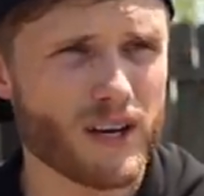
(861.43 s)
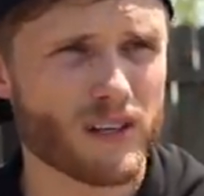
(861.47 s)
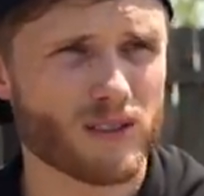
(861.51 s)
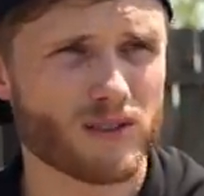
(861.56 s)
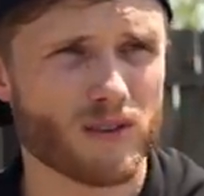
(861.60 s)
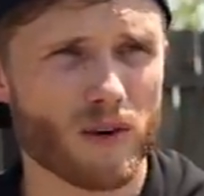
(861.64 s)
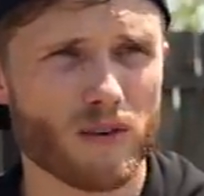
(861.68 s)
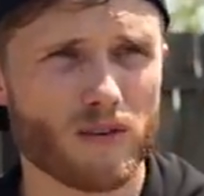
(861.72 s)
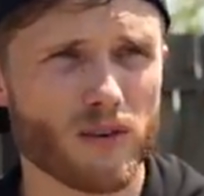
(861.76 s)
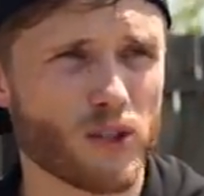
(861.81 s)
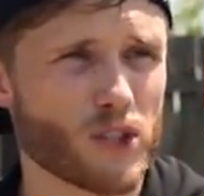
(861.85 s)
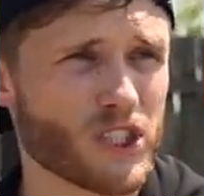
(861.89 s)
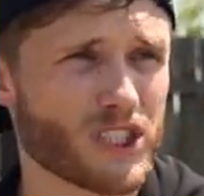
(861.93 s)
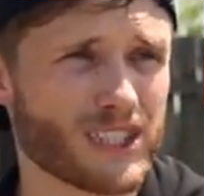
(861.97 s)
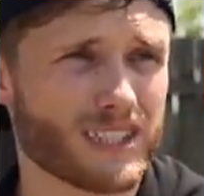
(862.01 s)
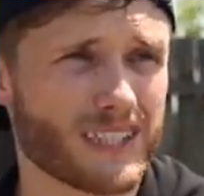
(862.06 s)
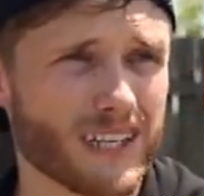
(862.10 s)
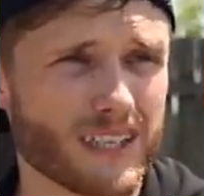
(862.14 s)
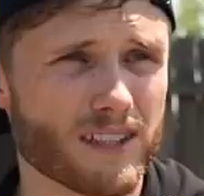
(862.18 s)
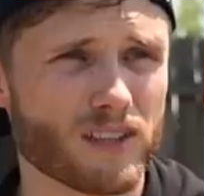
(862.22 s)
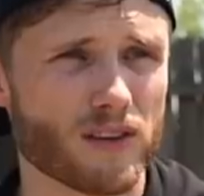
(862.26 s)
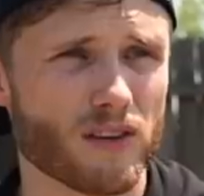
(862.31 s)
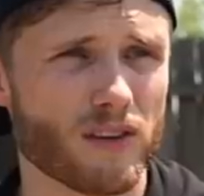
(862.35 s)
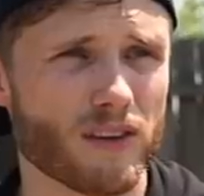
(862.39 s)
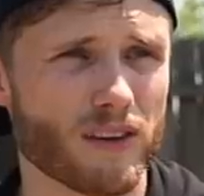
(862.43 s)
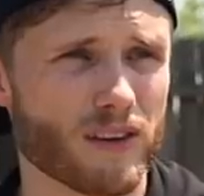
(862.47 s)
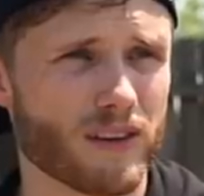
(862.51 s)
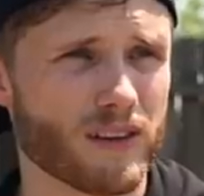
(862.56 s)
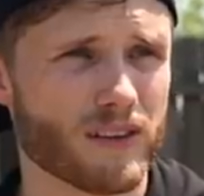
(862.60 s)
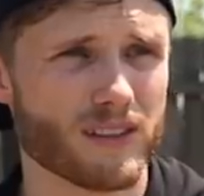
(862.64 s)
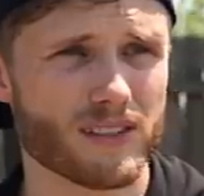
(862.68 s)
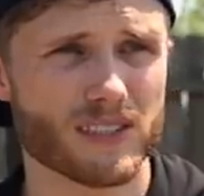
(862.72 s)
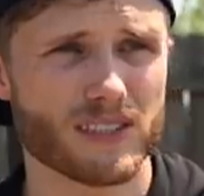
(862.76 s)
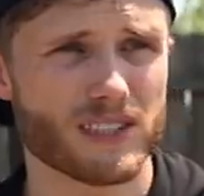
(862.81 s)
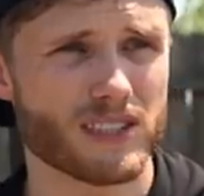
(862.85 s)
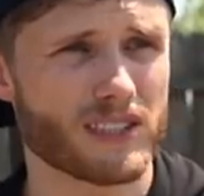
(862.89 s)
So if you just stick to the
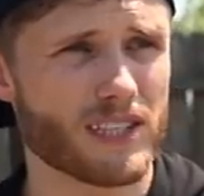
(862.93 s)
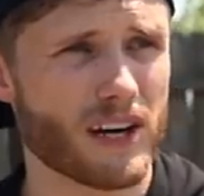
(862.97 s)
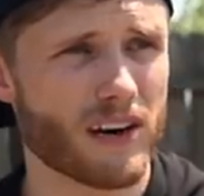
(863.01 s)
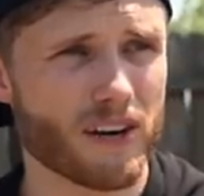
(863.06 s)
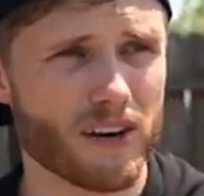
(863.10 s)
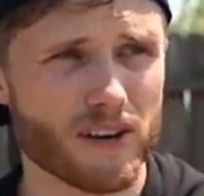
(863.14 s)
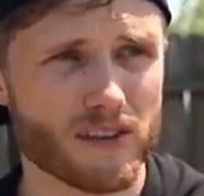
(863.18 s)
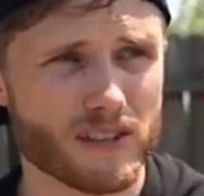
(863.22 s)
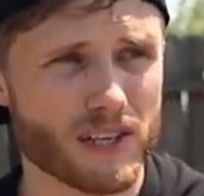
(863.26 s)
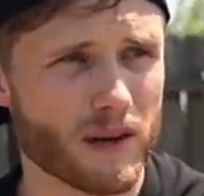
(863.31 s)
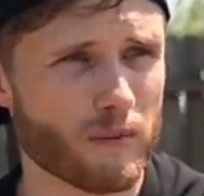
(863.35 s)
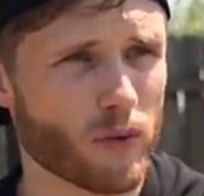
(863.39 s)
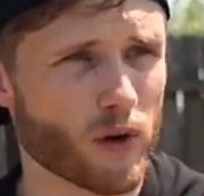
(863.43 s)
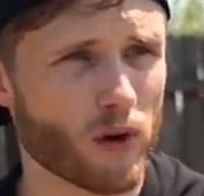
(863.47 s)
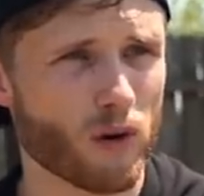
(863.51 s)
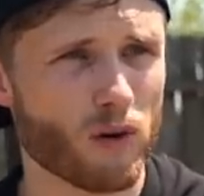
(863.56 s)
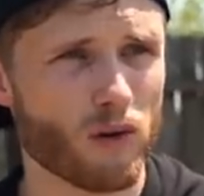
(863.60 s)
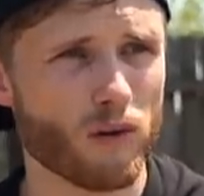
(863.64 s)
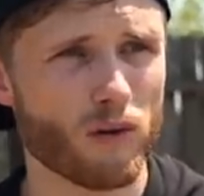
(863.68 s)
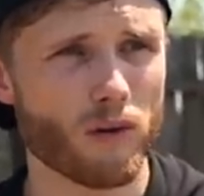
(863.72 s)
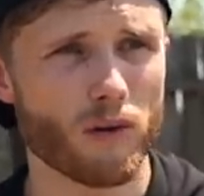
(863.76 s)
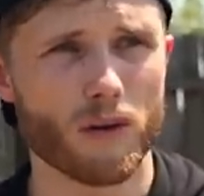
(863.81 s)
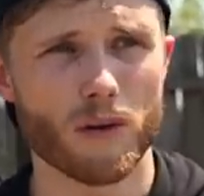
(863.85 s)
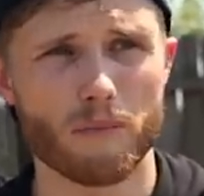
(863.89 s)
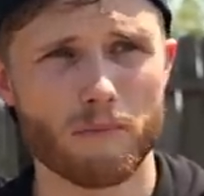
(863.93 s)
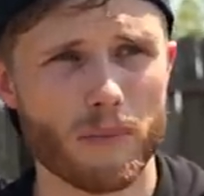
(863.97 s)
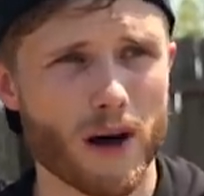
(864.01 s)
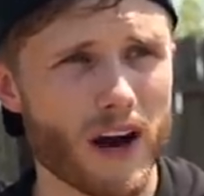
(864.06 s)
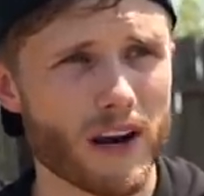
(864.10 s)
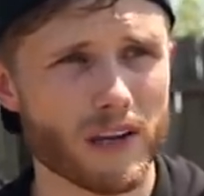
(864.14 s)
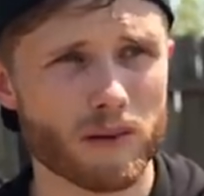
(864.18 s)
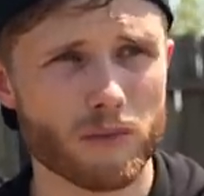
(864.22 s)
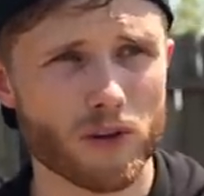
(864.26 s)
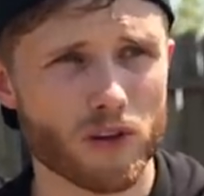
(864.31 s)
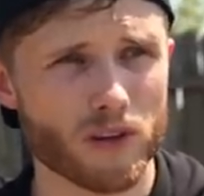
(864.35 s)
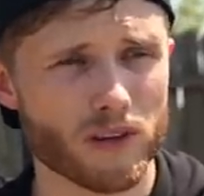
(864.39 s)
stereotypical
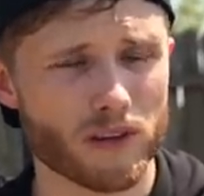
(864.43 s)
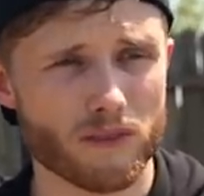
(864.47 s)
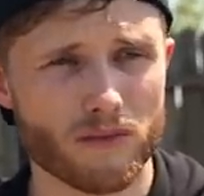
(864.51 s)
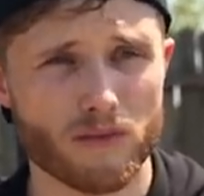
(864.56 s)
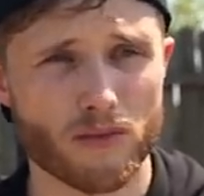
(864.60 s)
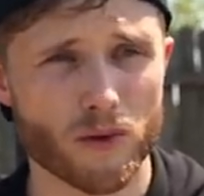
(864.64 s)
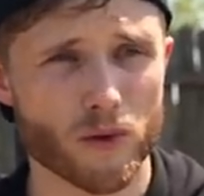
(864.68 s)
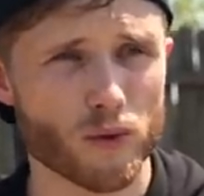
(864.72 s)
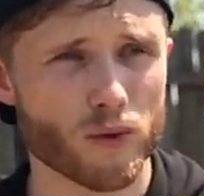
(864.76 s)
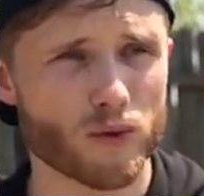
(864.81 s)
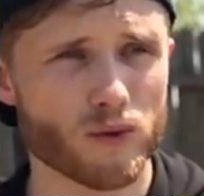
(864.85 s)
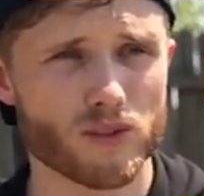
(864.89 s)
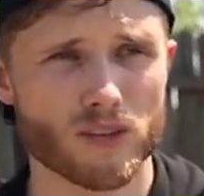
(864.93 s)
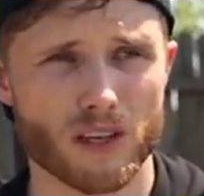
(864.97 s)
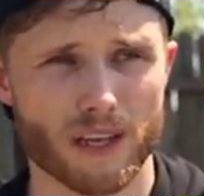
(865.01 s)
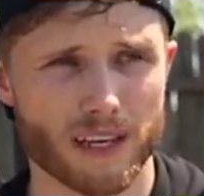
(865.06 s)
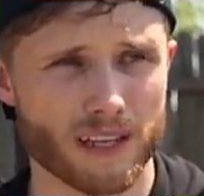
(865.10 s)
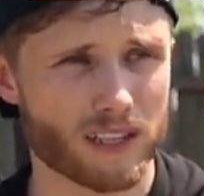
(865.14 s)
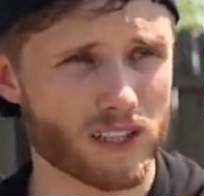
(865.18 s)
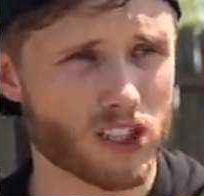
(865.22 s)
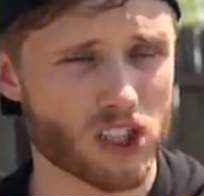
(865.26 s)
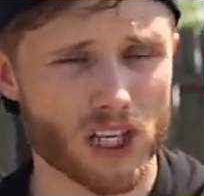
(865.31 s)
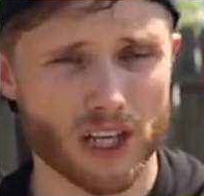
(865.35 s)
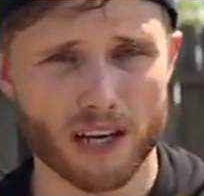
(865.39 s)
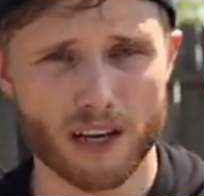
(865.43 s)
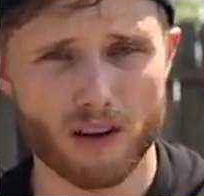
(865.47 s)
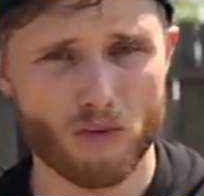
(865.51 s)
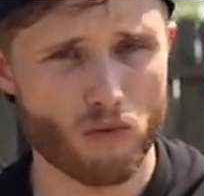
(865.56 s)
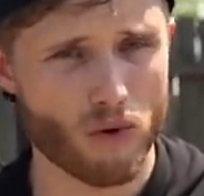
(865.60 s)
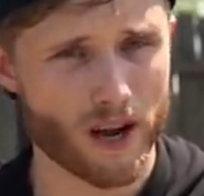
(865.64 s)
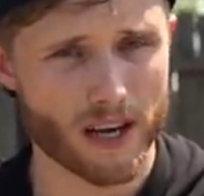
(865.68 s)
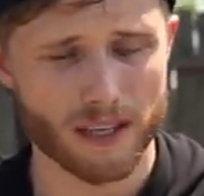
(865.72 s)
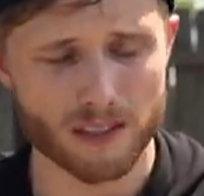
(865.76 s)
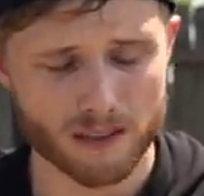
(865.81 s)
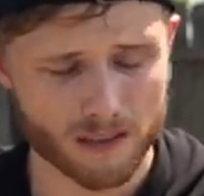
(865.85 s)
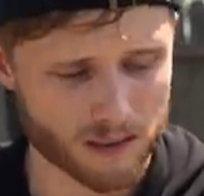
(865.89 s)
bodybuilding foods like chicken,
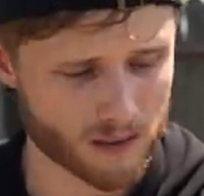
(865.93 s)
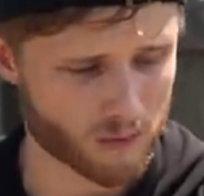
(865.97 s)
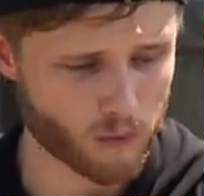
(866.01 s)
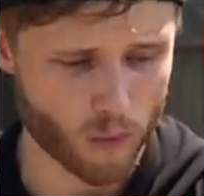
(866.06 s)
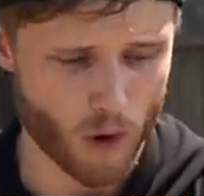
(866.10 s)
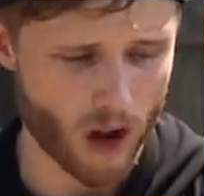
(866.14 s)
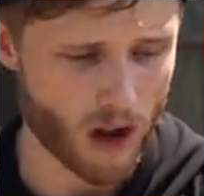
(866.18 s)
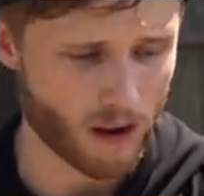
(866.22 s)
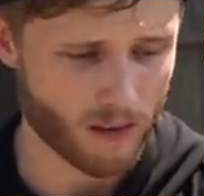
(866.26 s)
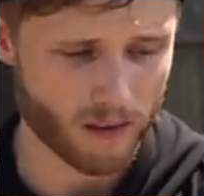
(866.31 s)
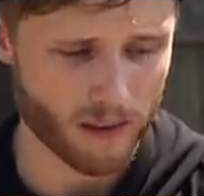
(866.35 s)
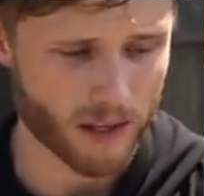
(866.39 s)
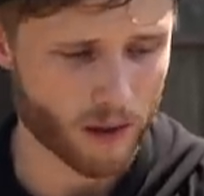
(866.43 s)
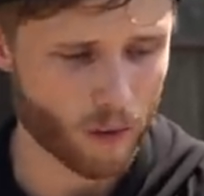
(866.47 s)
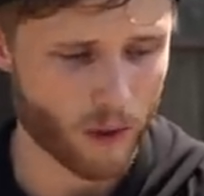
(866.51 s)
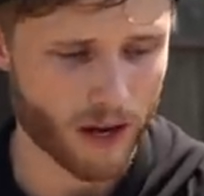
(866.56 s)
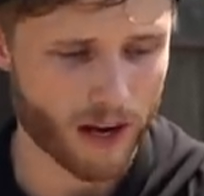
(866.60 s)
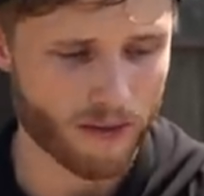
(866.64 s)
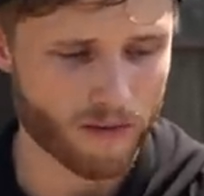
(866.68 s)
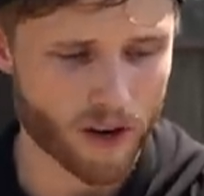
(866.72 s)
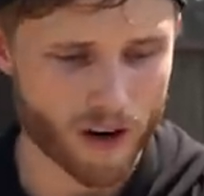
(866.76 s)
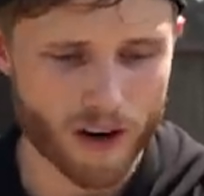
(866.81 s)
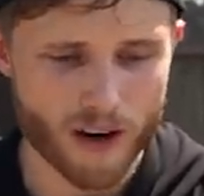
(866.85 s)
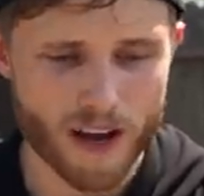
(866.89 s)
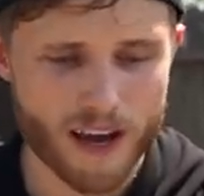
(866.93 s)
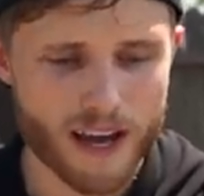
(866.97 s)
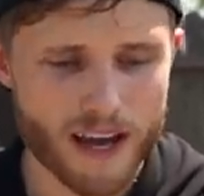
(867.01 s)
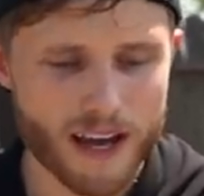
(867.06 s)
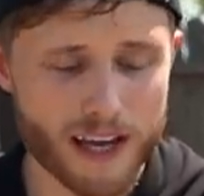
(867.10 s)
rice, broccoli, whatever,